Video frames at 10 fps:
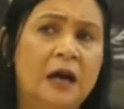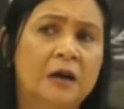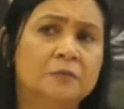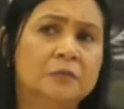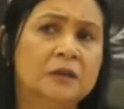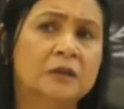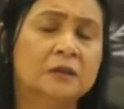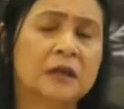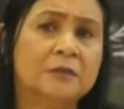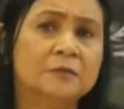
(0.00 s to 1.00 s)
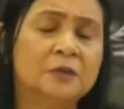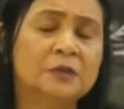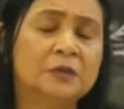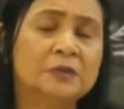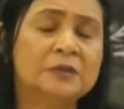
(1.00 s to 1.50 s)

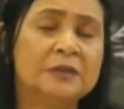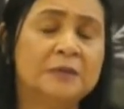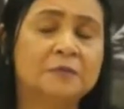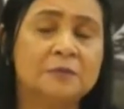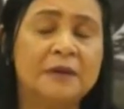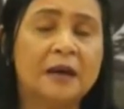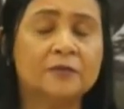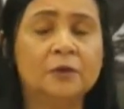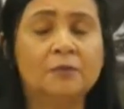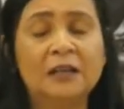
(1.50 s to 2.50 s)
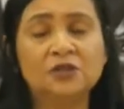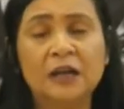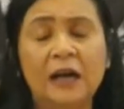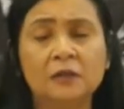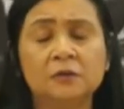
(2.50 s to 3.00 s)
it stems back from my
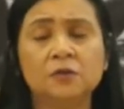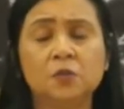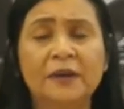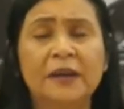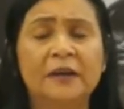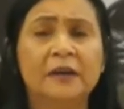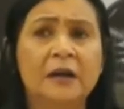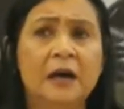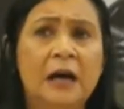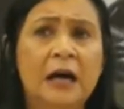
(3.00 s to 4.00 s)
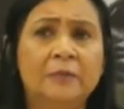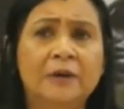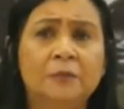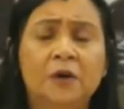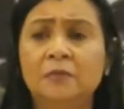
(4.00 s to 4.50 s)
childhood, where
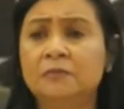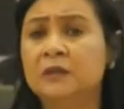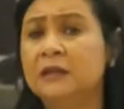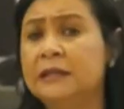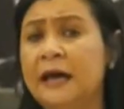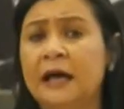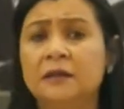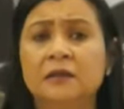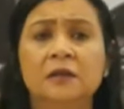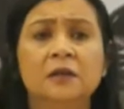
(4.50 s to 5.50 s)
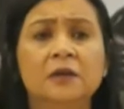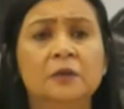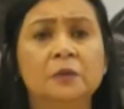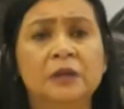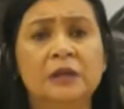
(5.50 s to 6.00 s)
my mom and dad
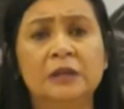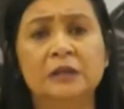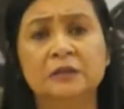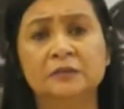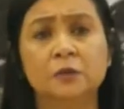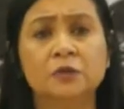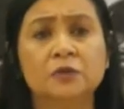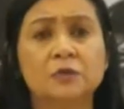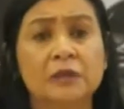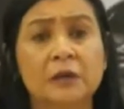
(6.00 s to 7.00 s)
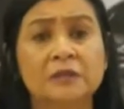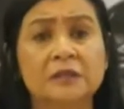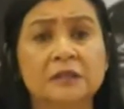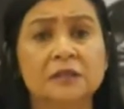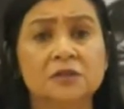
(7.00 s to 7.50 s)
were divorced when I was
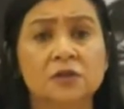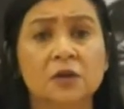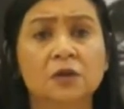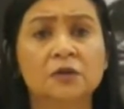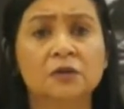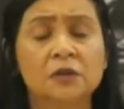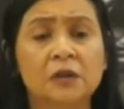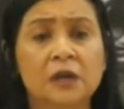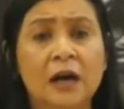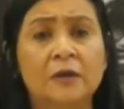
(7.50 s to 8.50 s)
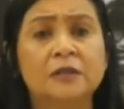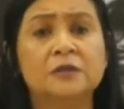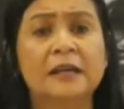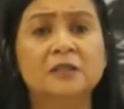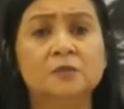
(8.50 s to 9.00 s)
6 years old. I was
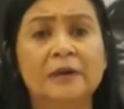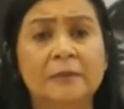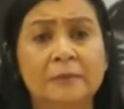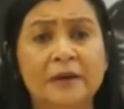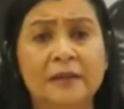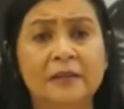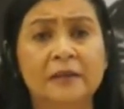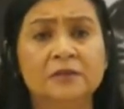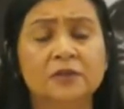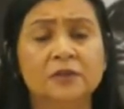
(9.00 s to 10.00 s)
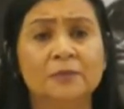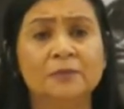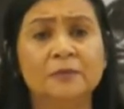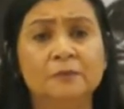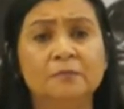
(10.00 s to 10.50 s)
raised by my mother, and so
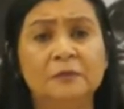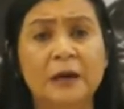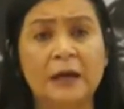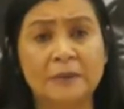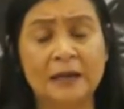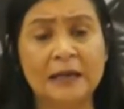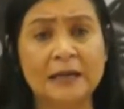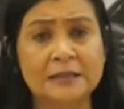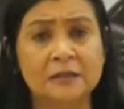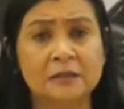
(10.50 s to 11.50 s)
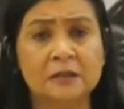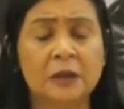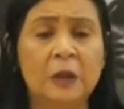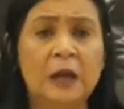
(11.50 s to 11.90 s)
that my cousin